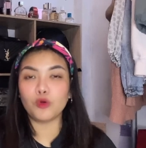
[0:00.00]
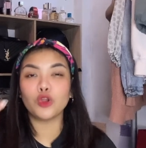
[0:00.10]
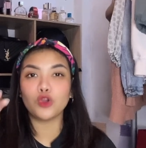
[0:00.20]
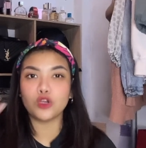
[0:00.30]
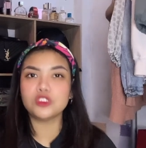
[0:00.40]

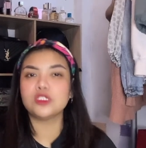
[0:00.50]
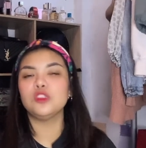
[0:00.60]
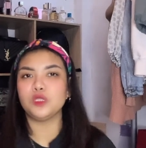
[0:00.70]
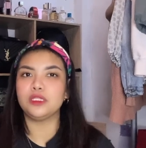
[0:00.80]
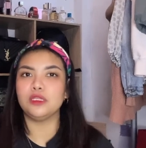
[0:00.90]
or
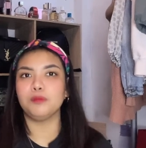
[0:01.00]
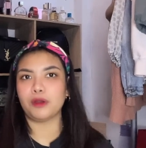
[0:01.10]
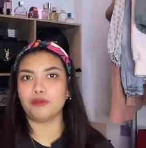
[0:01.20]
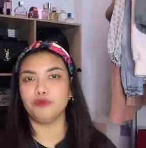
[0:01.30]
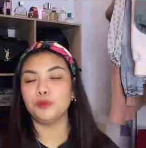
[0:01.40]
concentrated
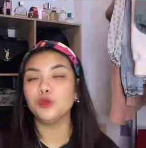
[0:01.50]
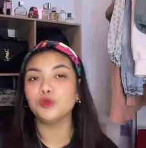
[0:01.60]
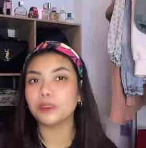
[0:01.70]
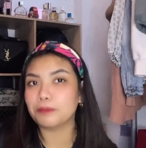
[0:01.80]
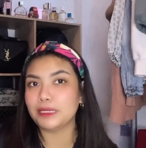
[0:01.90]
perfume
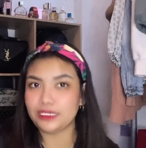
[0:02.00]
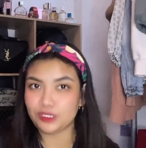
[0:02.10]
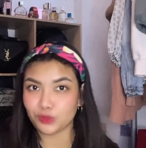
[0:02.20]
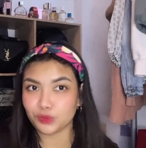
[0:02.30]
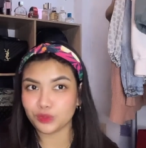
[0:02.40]
yung napili
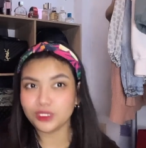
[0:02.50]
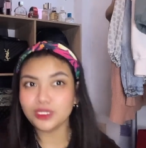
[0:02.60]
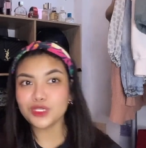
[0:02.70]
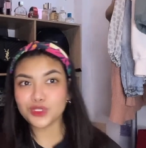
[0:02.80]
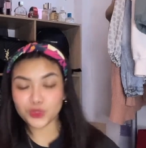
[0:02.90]
nyo.
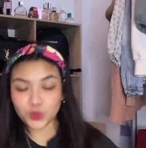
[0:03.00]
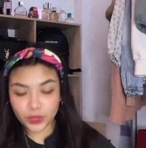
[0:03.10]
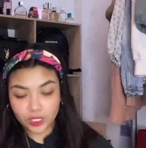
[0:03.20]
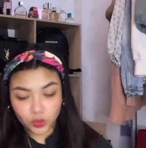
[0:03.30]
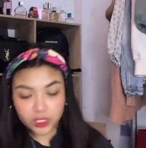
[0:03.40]
So
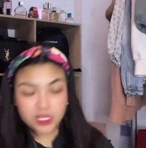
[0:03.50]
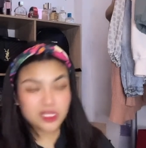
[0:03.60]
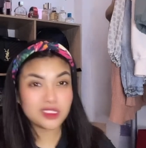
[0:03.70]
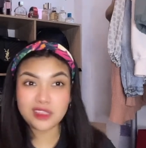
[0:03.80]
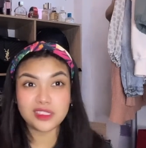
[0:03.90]
ito
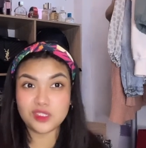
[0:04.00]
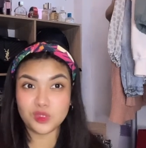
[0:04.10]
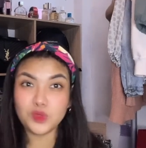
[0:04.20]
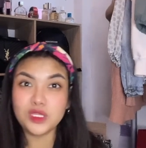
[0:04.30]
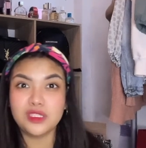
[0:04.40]
is not
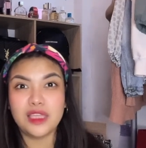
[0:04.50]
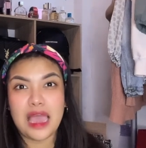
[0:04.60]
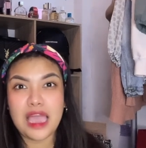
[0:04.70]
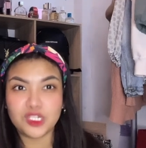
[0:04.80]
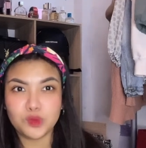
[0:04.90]
sweet
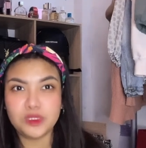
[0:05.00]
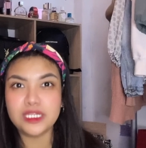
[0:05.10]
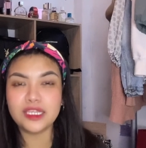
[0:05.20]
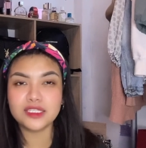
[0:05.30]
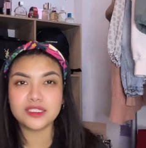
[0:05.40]

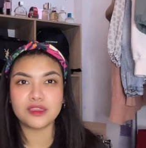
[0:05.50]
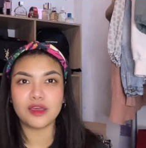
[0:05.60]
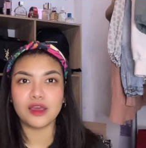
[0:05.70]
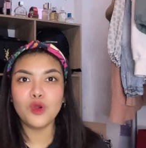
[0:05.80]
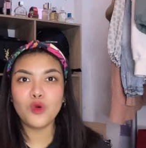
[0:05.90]
actually. It's
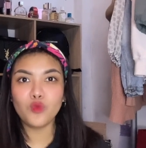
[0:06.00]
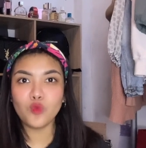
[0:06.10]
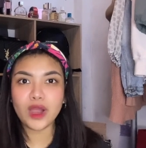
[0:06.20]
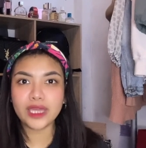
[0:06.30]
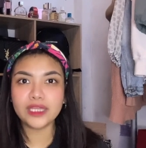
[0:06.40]
a
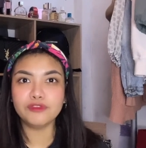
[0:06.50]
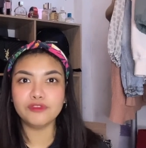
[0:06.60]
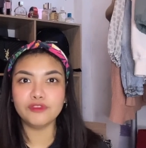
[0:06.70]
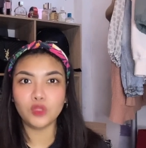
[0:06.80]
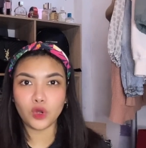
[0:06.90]
white
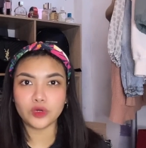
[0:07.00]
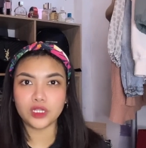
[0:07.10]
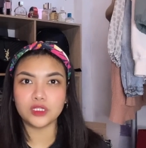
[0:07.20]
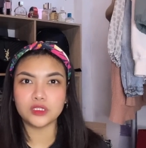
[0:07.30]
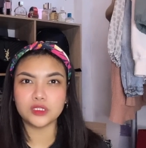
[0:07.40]

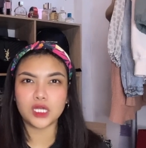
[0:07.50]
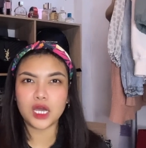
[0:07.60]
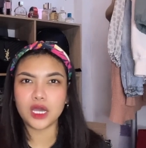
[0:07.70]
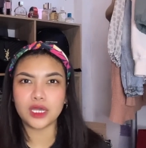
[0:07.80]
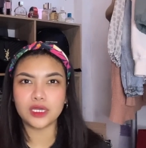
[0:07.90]
floral
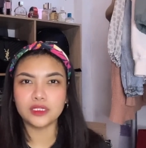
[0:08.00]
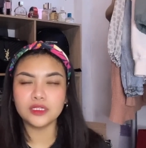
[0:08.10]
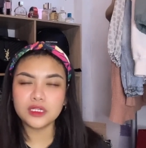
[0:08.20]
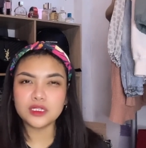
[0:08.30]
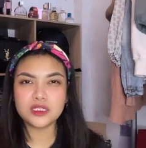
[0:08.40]

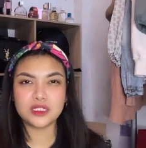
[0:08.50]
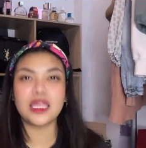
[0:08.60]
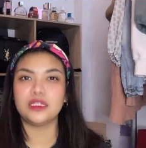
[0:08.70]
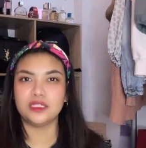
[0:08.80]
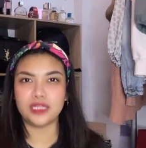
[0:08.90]

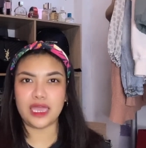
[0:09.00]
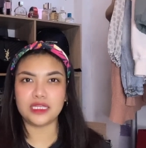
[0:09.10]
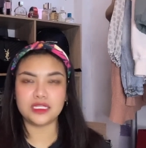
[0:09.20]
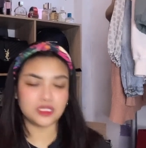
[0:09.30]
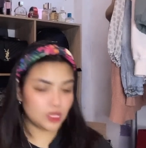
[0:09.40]
scent,
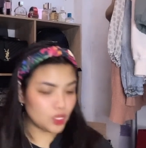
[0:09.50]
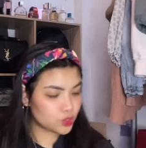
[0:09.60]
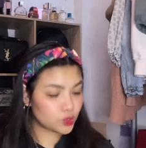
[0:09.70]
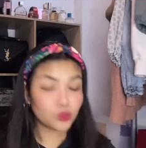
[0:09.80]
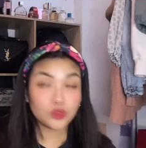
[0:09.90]
guys.
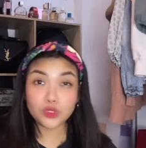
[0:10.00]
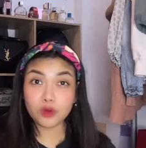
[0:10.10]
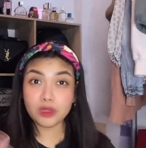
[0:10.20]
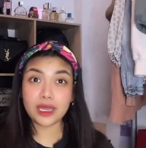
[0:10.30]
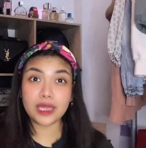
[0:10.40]
So,
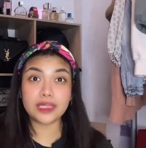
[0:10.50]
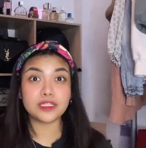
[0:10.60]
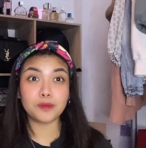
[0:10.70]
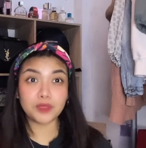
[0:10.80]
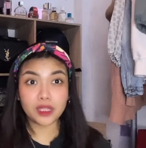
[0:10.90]
sorry guys,
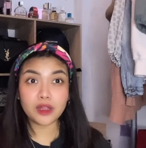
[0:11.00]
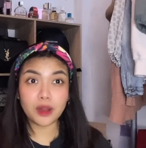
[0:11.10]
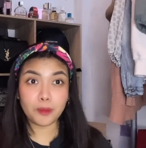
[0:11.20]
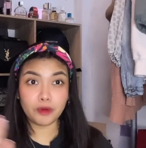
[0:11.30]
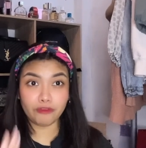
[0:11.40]
I'm not
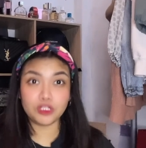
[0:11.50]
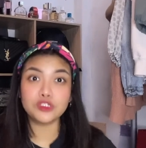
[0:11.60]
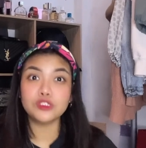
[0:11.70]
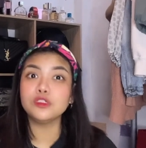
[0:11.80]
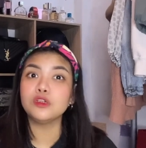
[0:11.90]
a
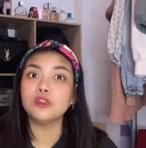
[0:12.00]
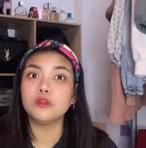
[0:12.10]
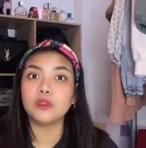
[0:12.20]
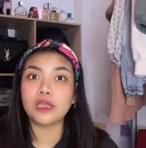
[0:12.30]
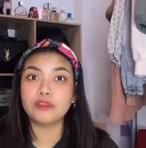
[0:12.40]

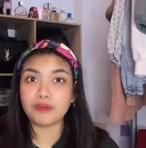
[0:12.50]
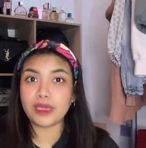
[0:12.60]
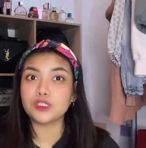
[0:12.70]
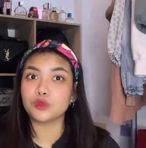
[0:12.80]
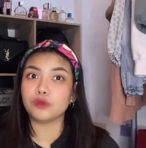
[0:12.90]
professional
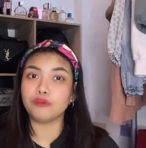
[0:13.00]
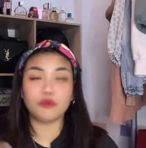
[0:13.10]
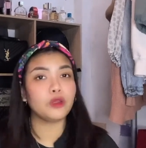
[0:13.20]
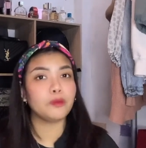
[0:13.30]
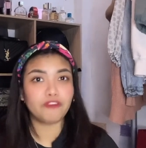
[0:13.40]
advisor
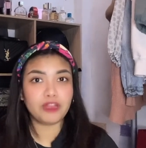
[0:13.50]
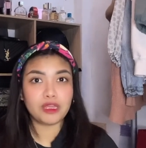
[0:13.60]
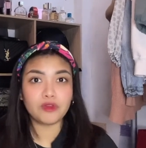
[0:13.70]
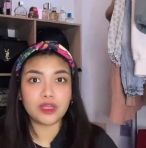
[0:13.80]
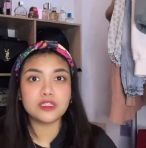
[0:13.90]
for
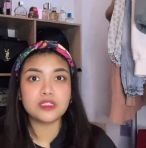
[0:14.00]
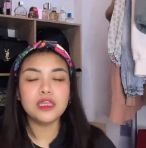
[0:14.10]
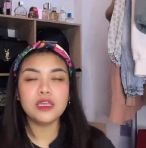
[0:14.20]
fragrance,